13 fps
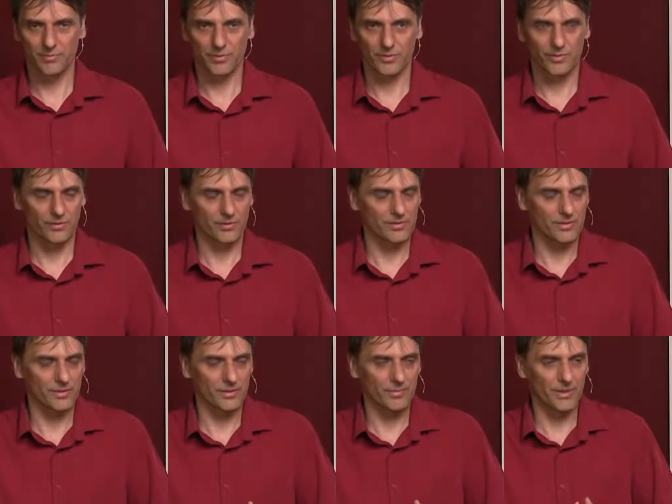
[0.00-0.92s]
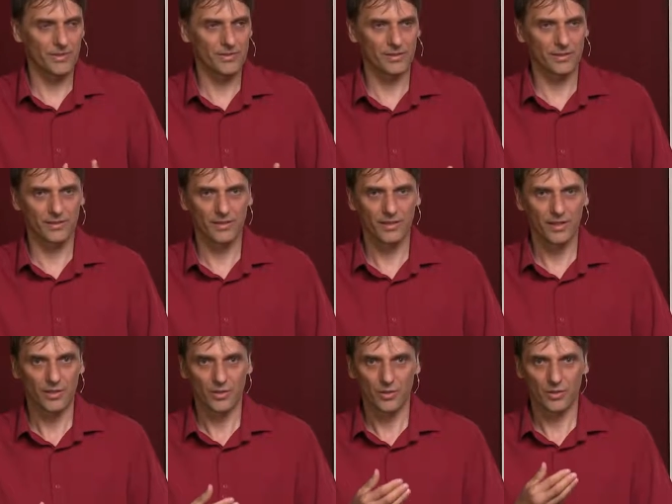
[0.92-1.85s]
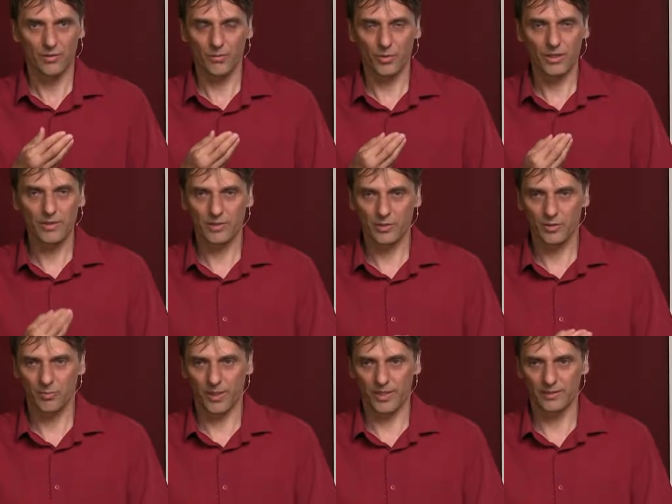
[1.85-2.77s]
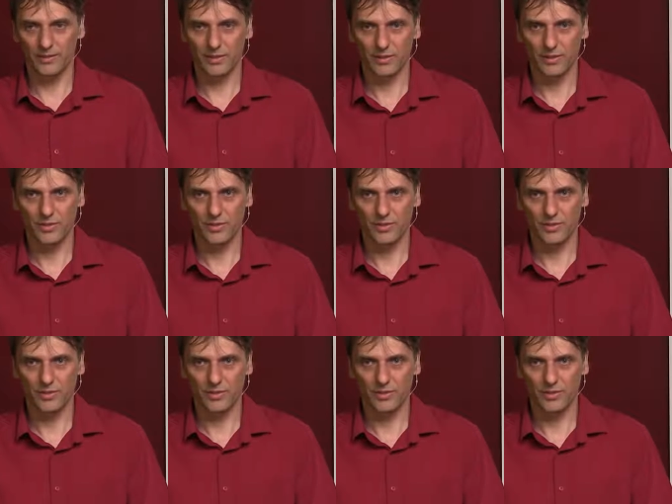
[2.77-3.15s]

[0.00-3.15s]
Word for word: Uh, it means that whatever you plant,